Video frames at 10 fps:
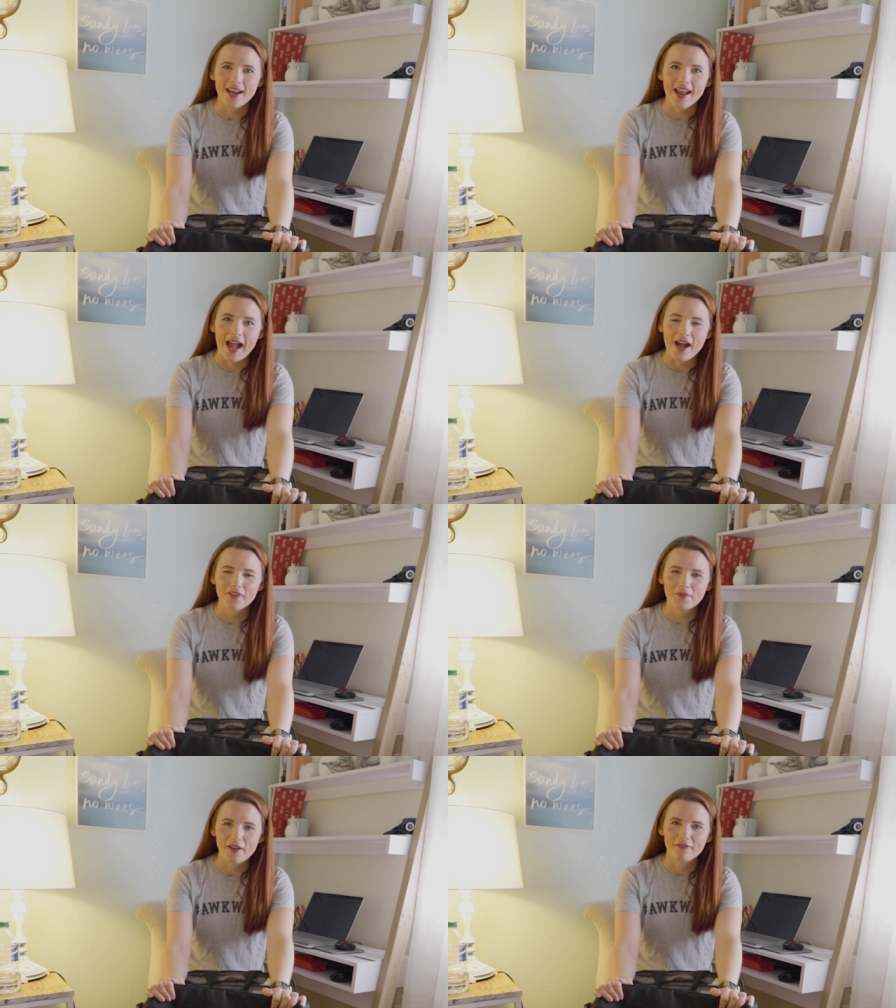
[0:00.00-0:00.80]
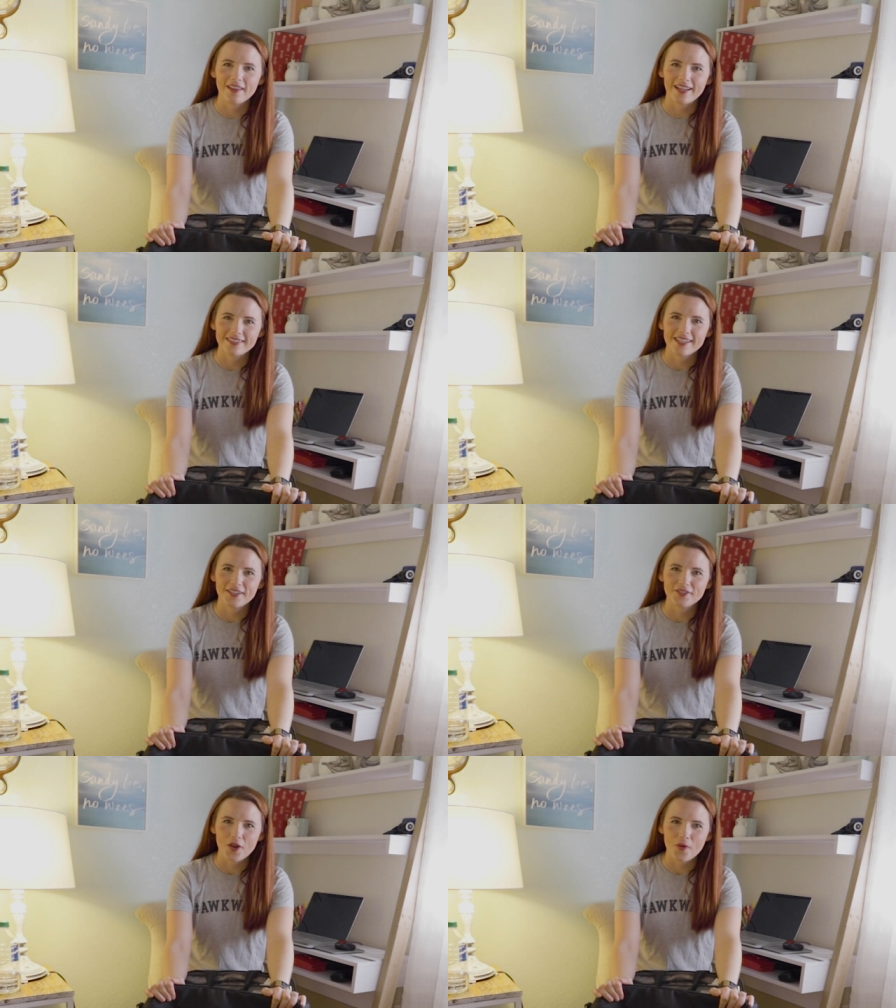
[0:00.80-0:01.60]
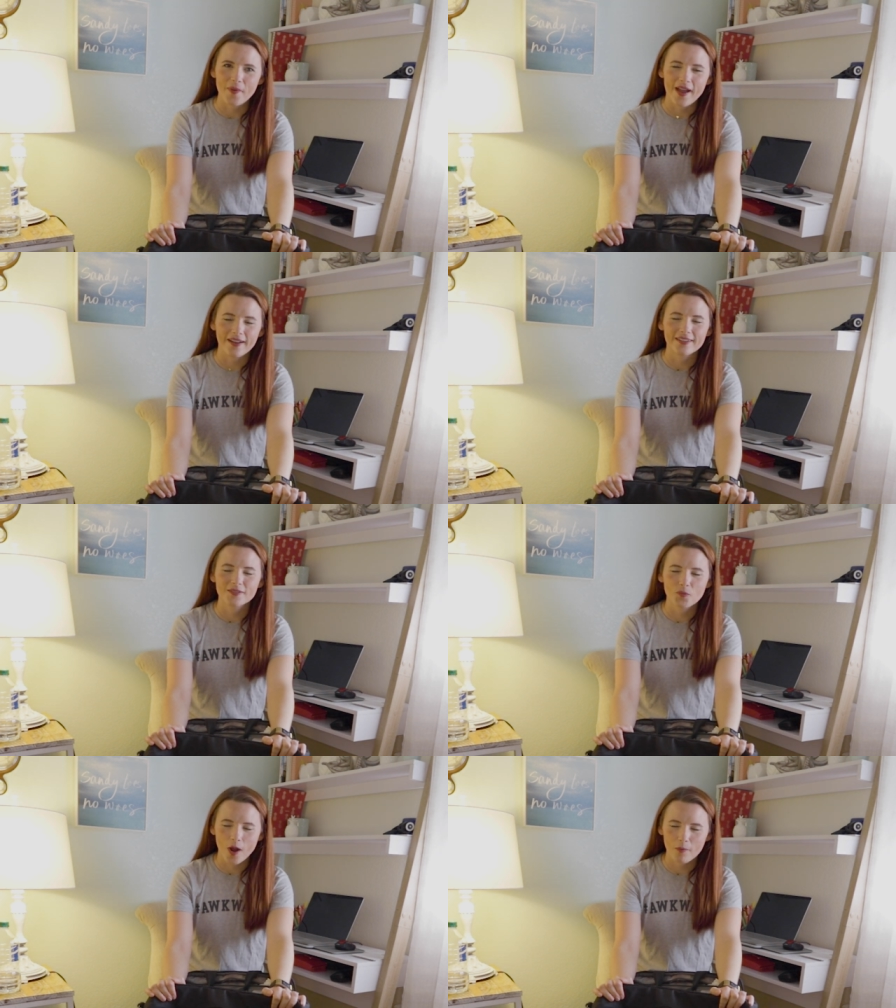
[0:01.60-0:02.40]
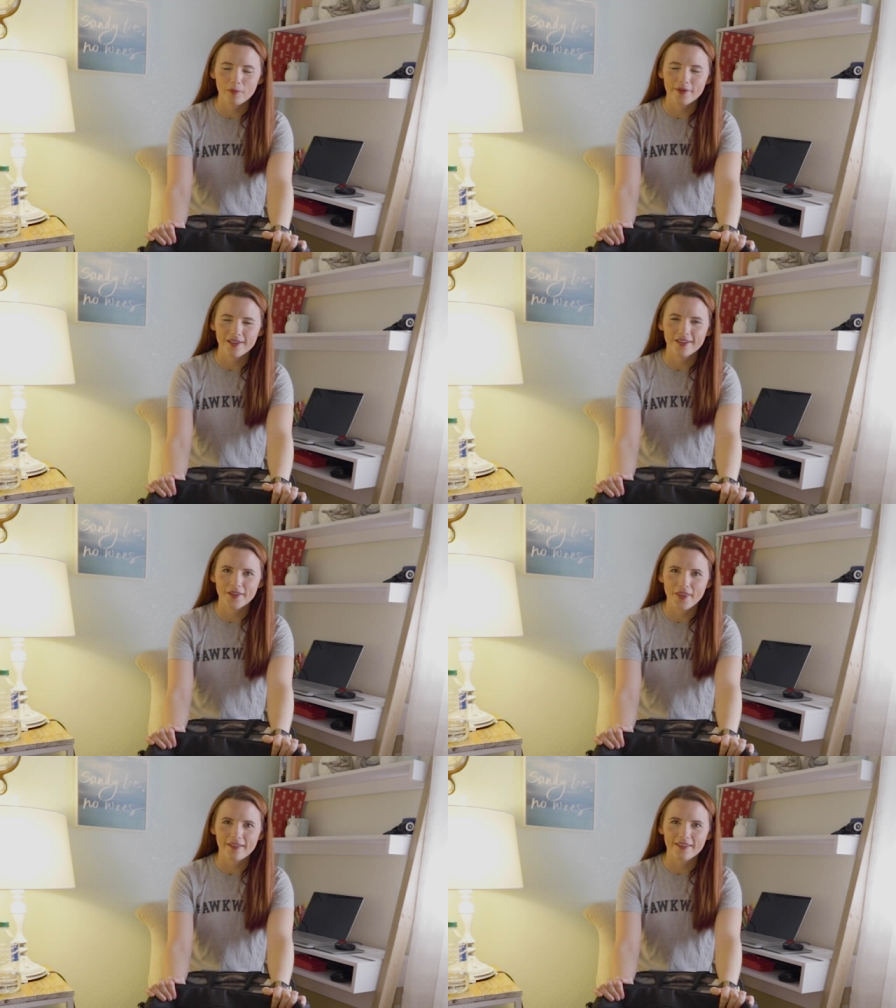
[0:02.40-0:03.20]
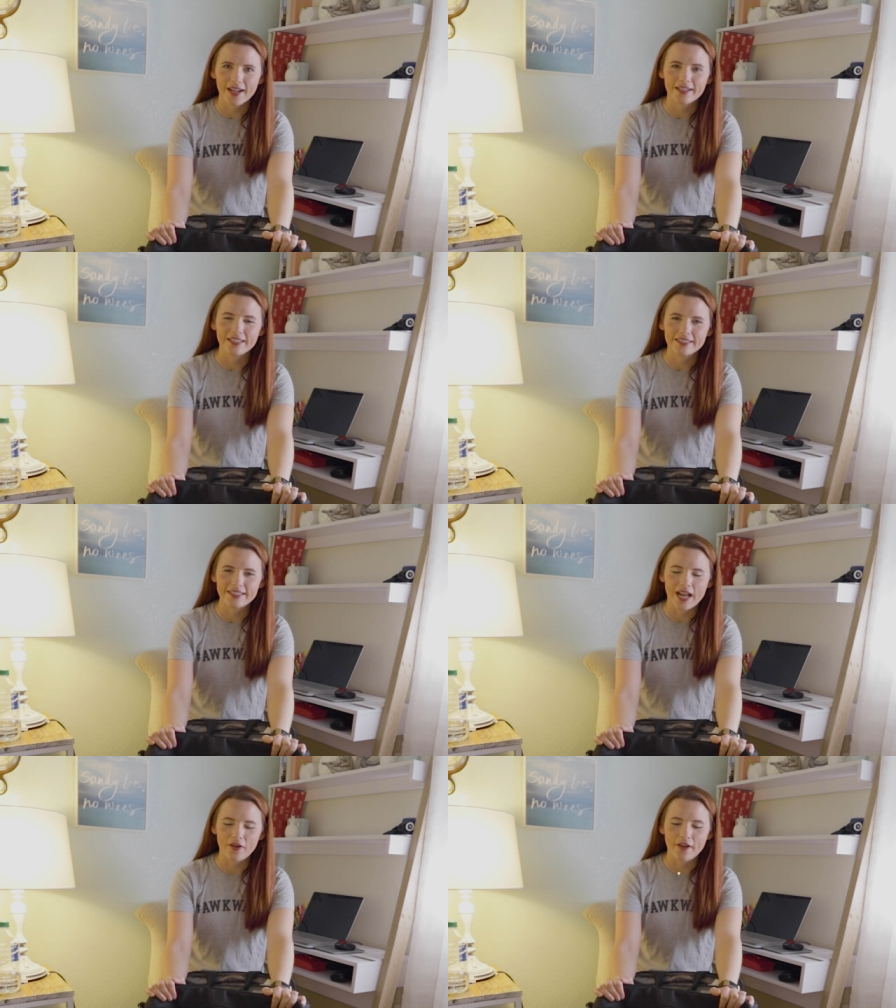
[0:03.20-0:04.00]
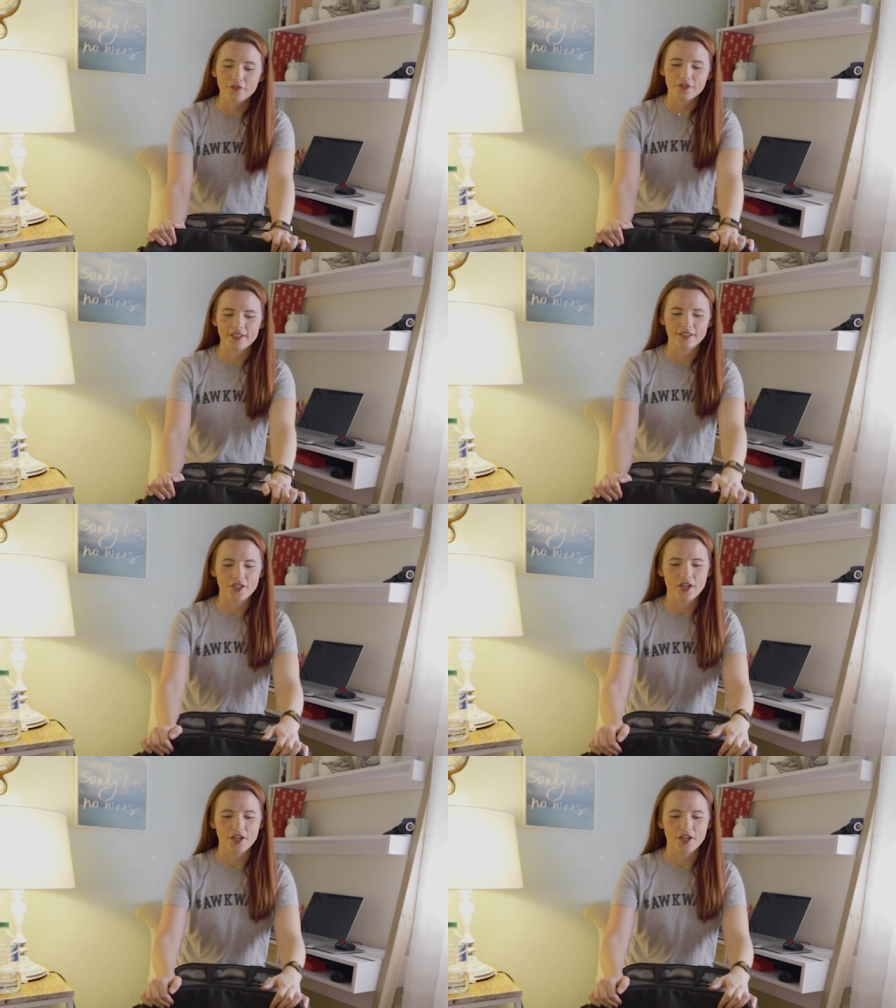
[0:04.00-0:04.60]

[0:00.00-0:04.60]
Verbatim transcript: that I have in my flight attendant tote bag. It's probably a good thing that I cleaned it out after six